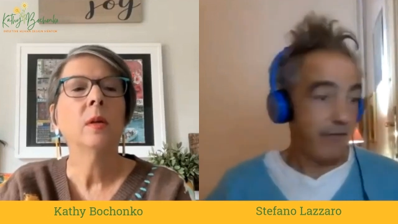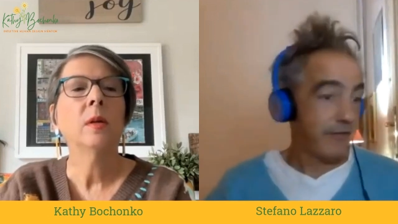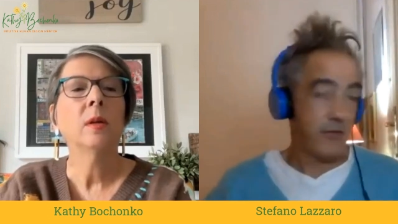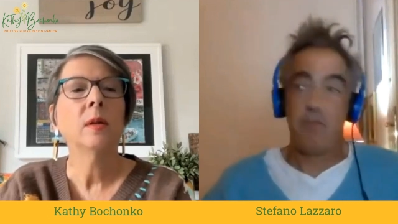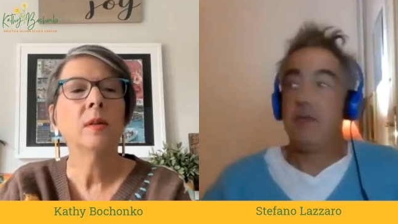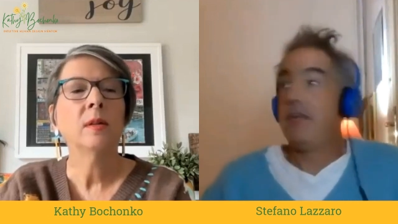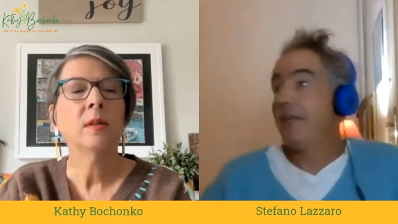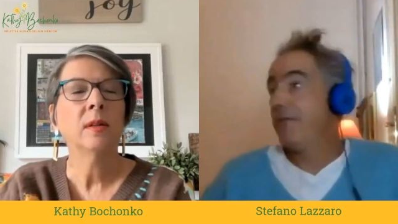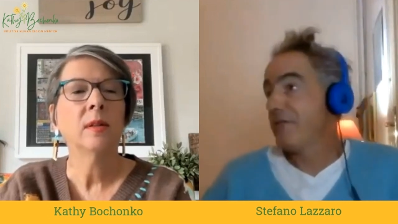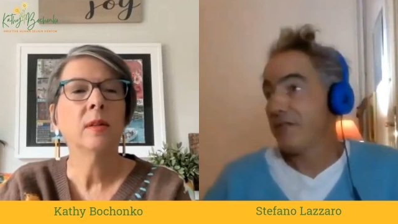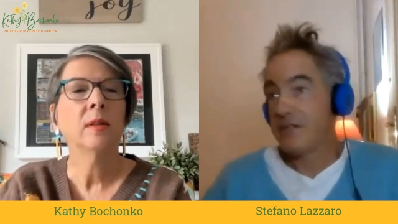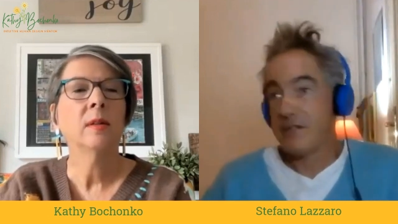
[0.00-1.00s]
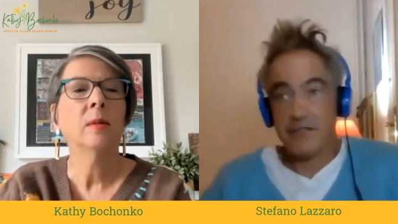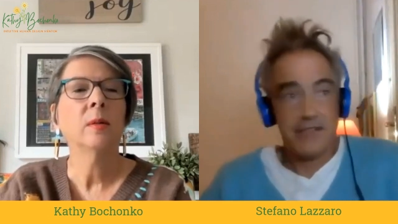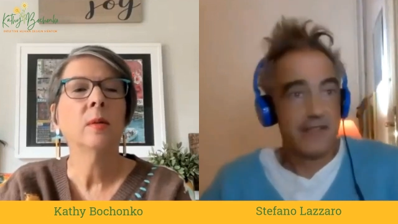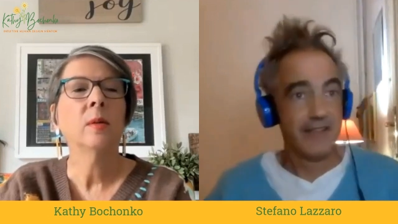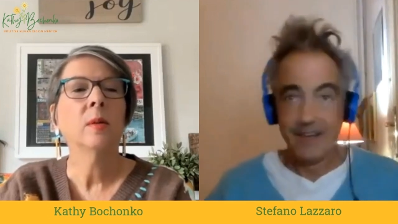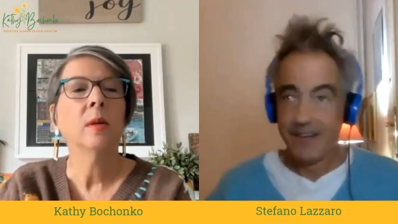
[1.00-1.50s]
Speaker 1: to me, it was just
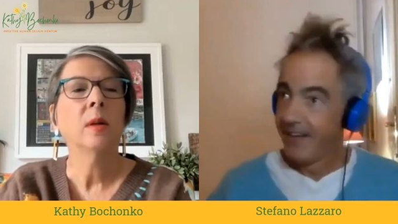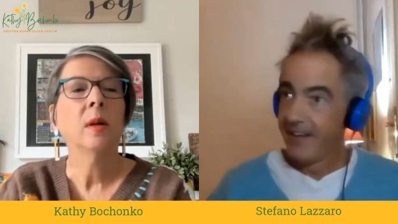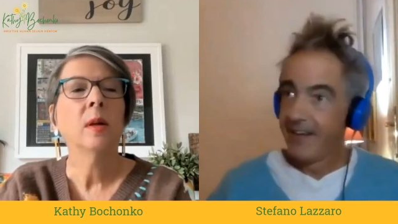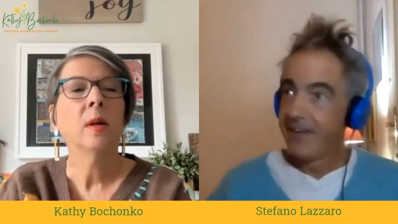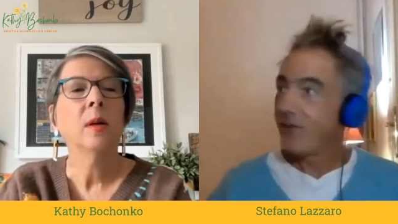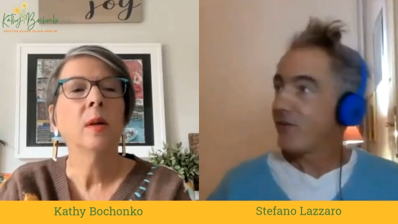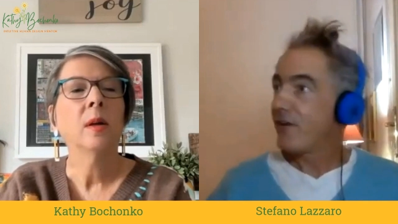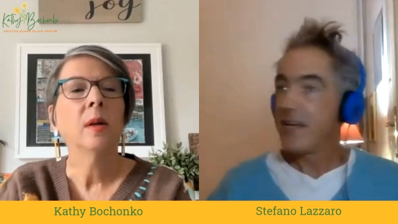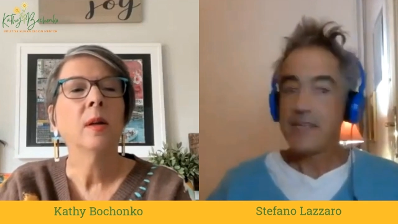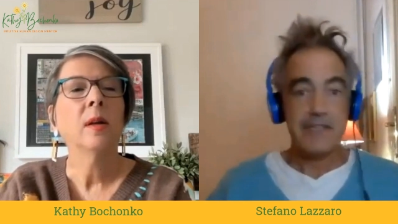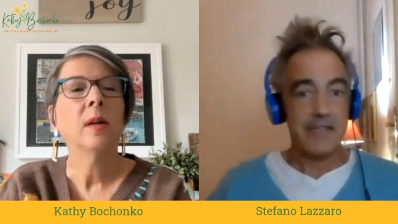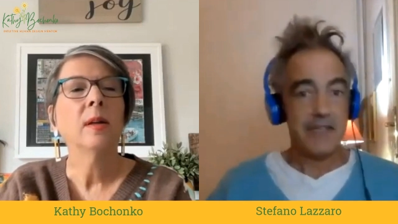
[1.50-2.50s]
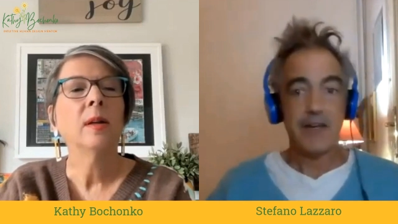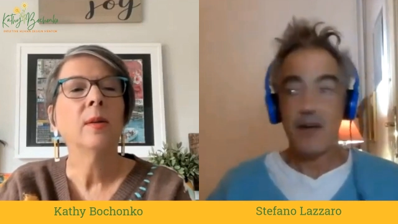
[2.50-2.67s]
crazy.